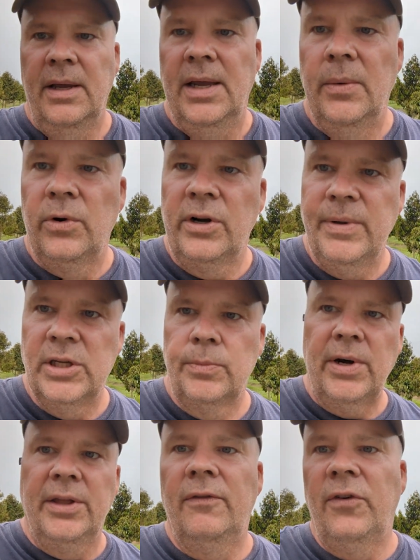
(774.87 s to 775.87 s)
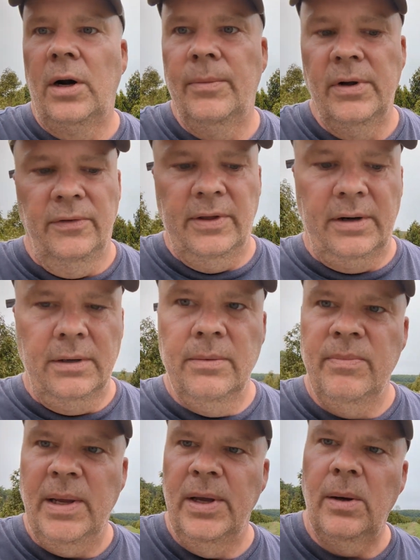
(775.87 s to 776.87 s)
and we're going to be spraying the farm over there.
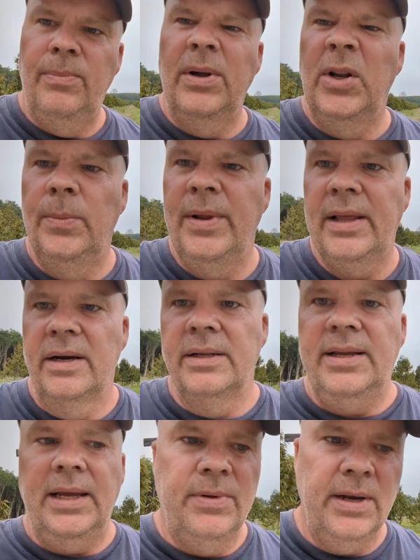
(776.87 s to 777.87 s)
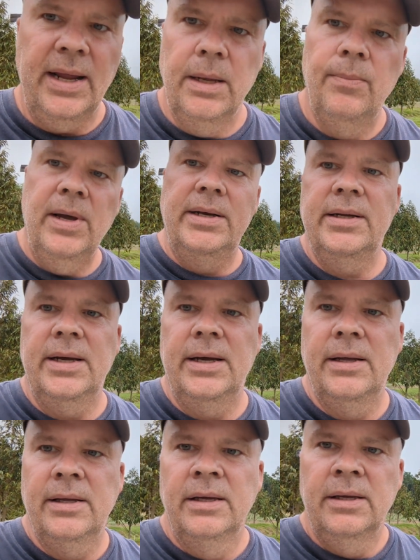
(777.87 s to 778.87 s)
Maybe I'll put a little bit out on tape today. But uh,
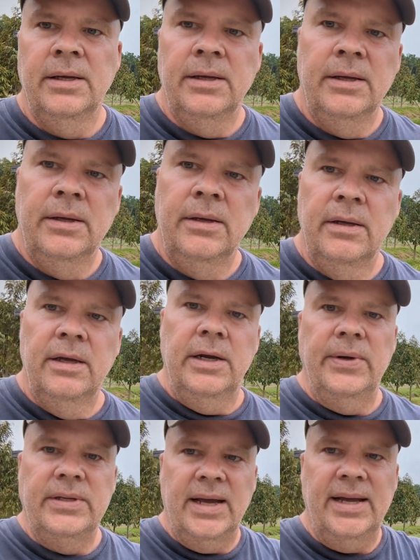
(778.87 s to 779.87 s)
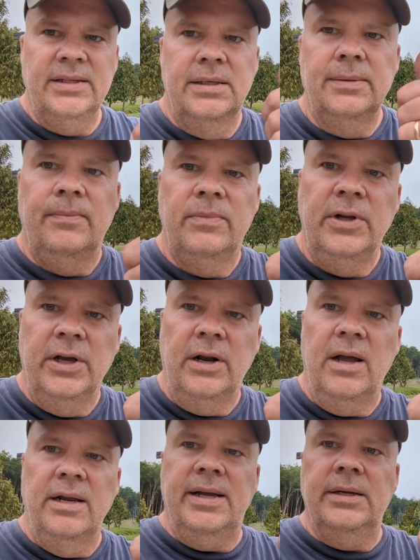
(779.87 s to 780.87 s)
anyways, guys, good
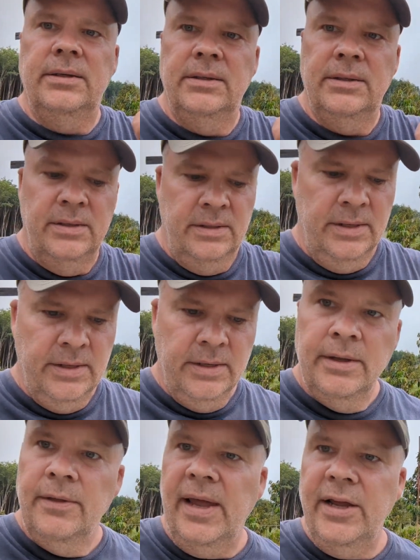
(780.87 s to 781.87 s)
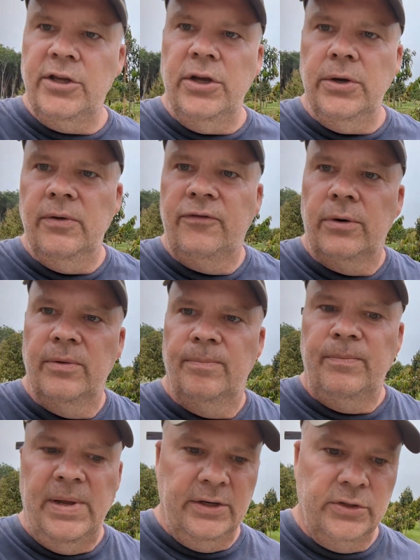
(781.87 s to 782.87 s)
on you. Thank you for
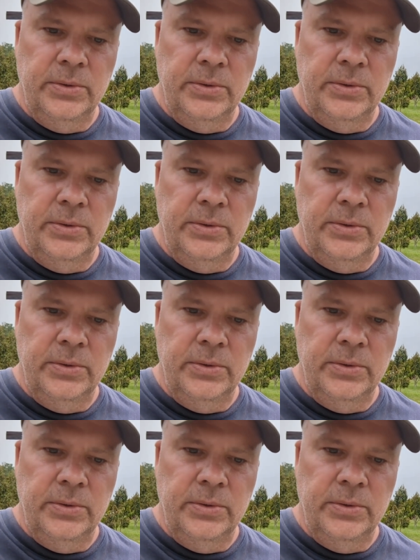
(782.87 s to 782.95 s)
being a